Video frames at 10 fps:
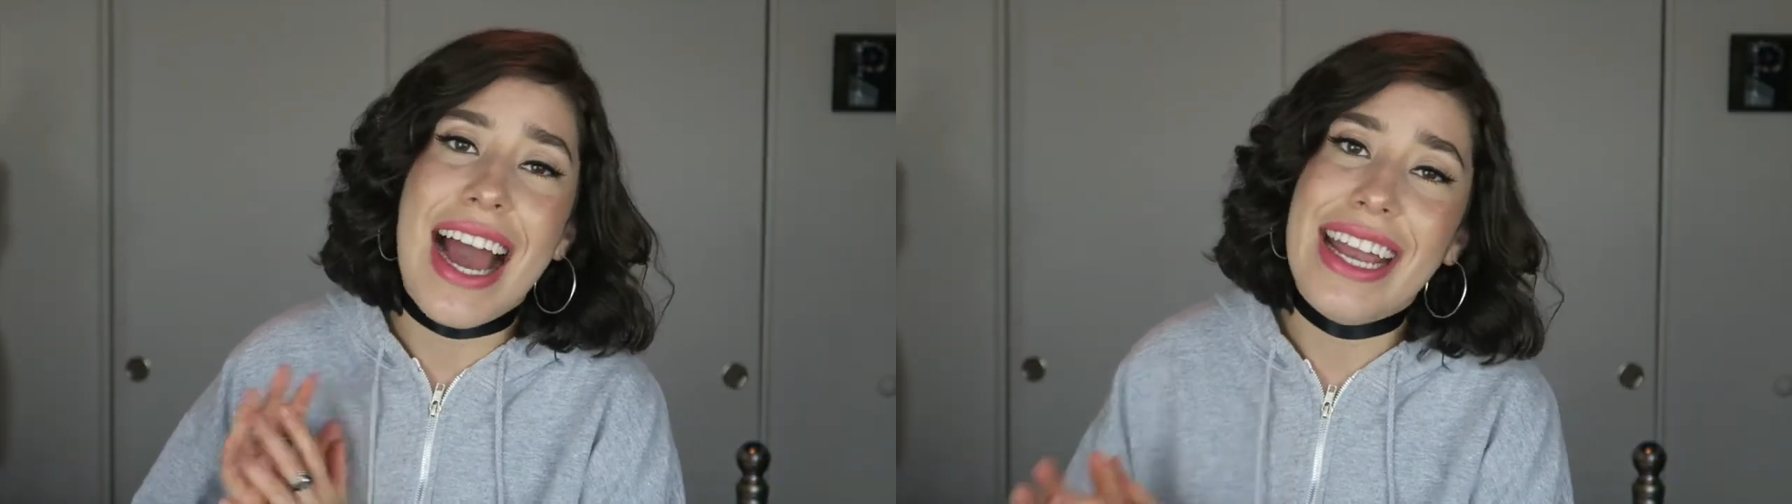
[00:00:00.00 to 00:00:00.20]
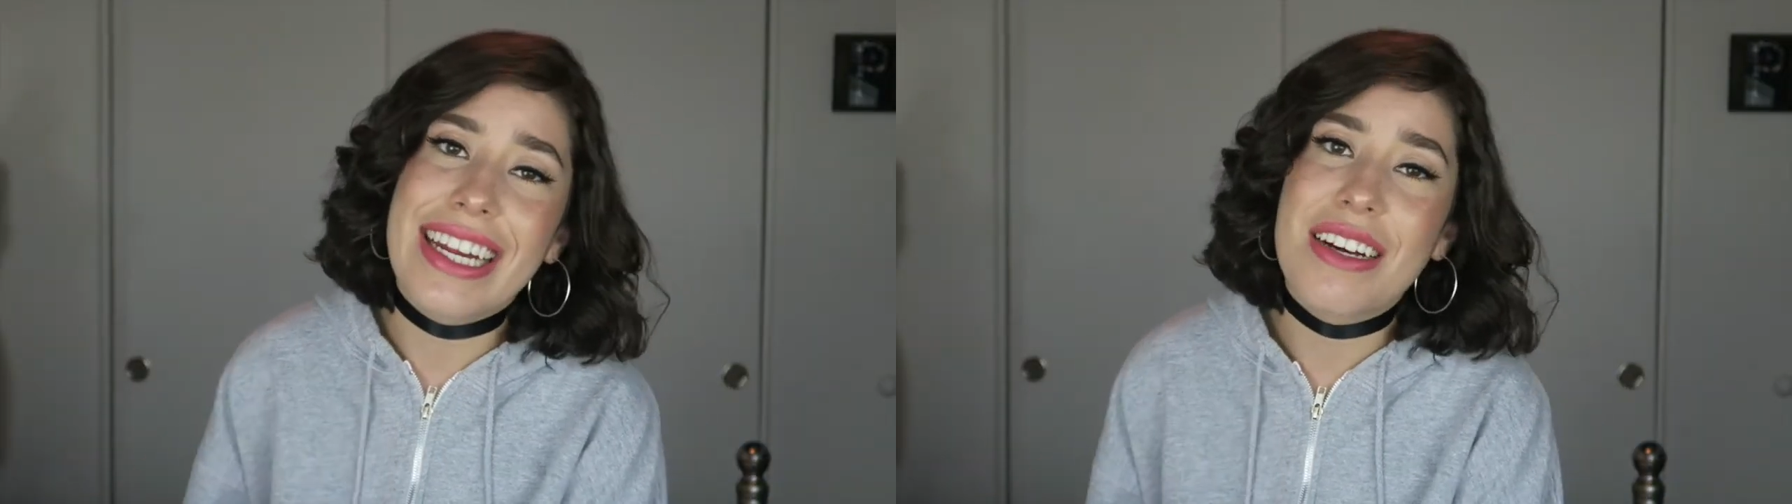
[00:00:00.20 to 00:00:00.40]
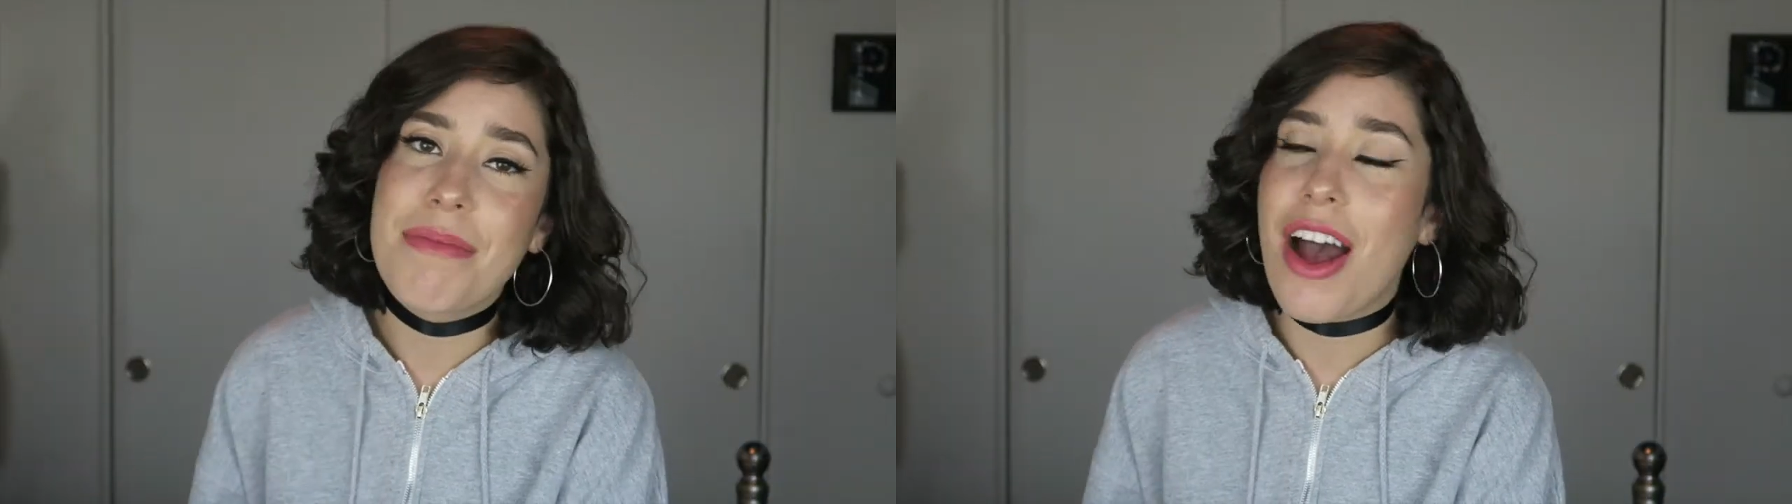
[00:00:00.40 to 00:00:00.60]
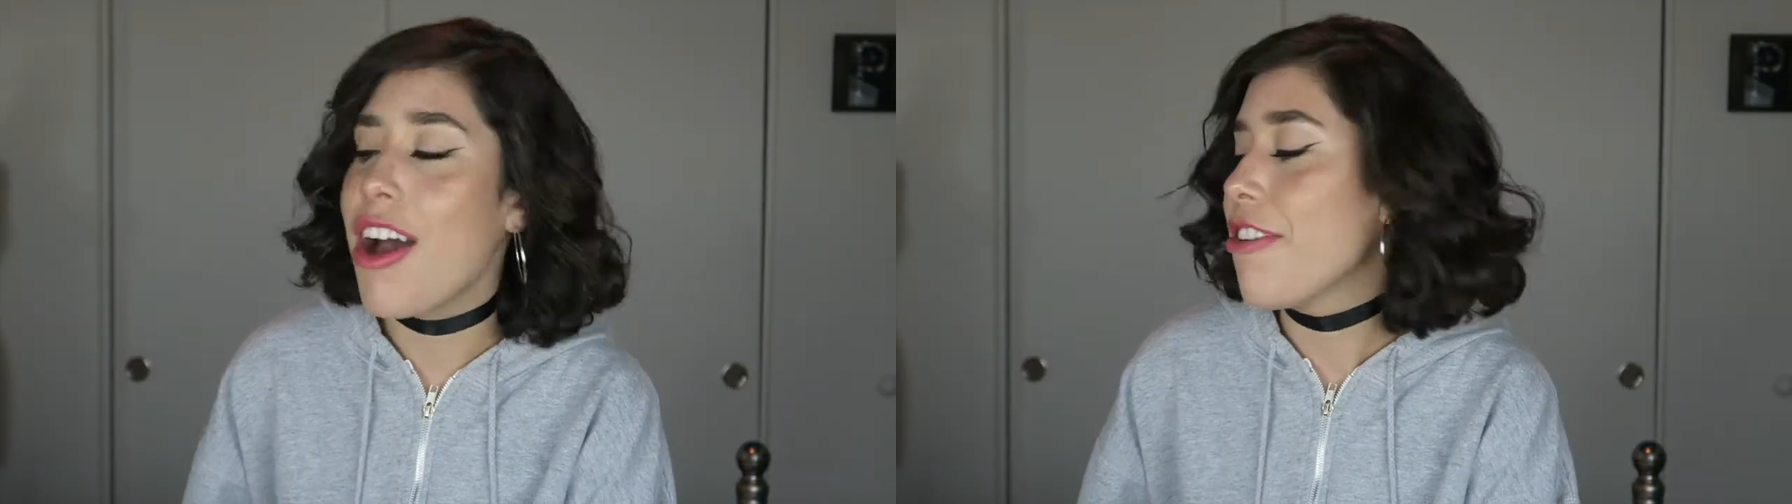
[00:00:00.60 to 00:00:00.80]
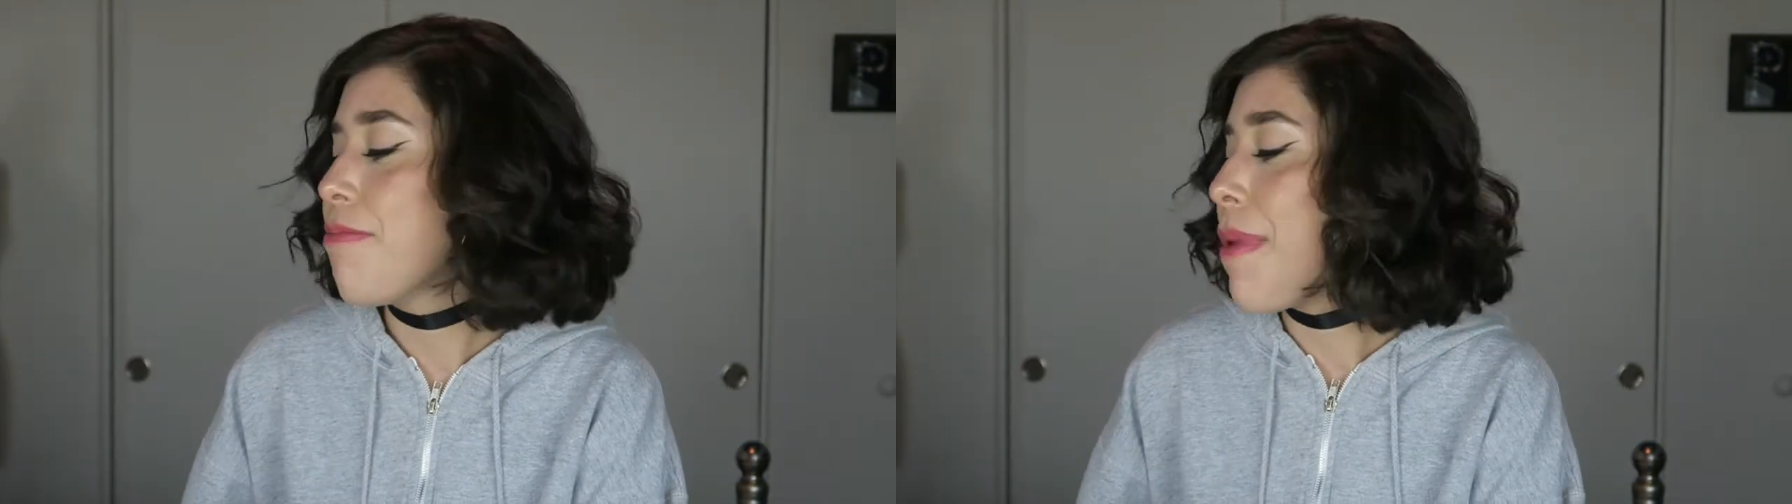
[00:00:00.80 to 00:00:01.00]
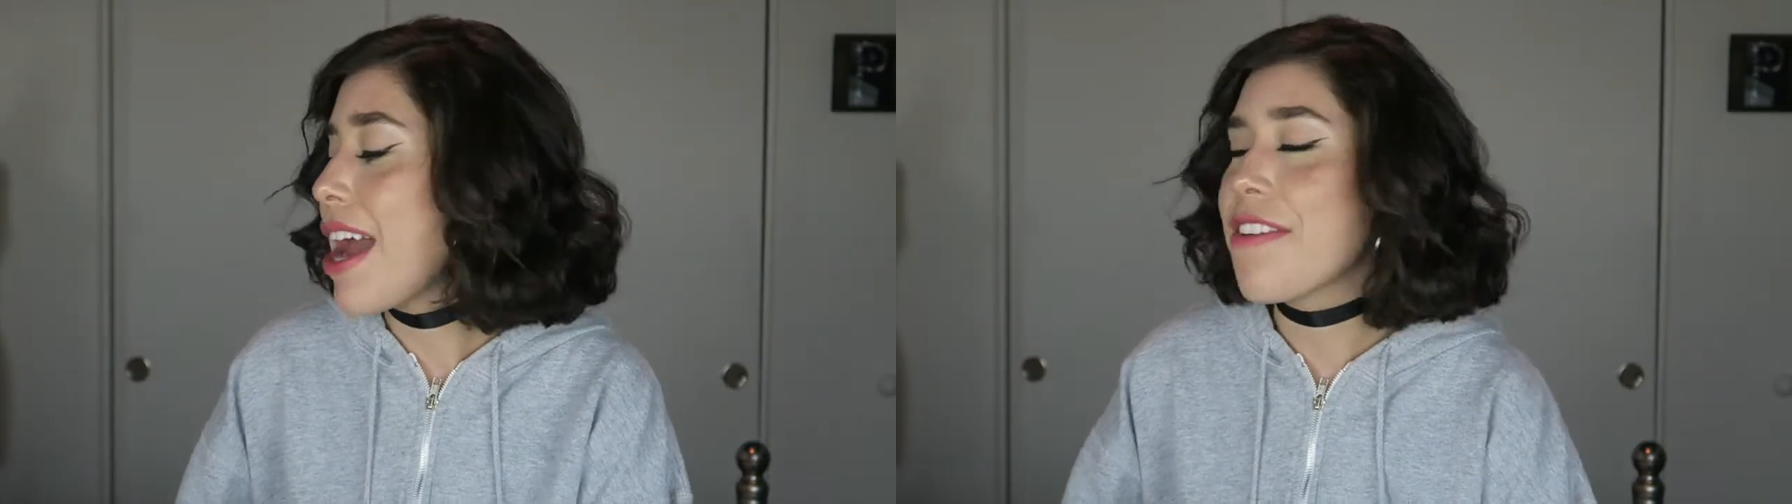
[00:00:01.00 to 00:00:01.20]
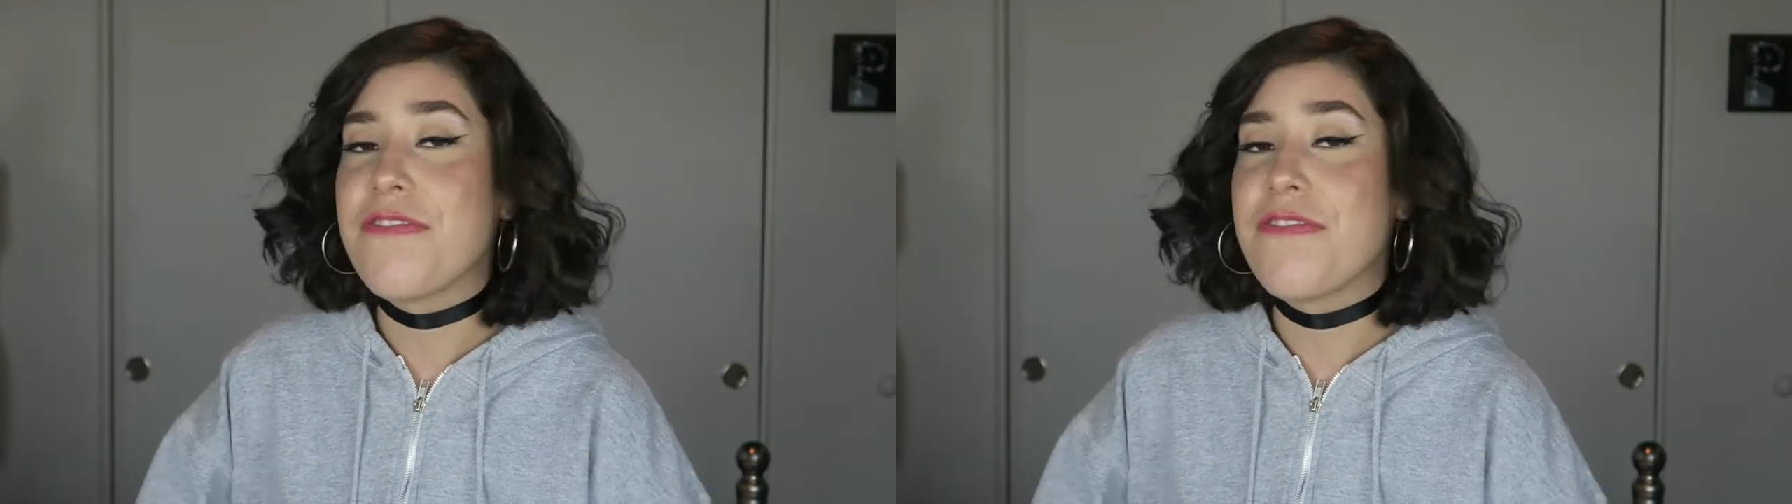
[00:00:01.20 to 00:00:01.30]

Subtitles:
item of my